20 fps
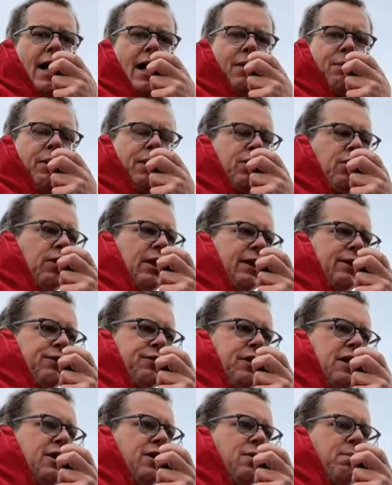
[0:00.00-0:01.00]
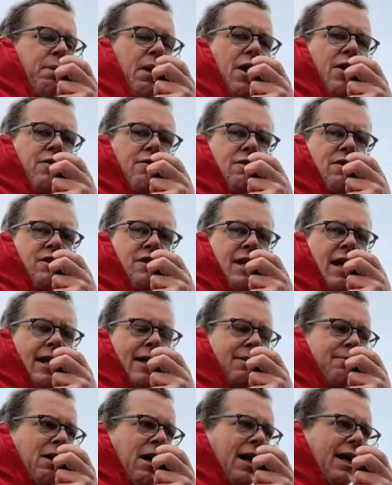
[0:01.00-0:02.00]
We're calling CQ Potter and
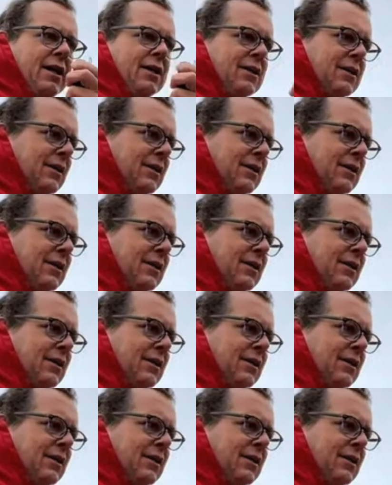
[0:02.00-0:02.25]
standing by.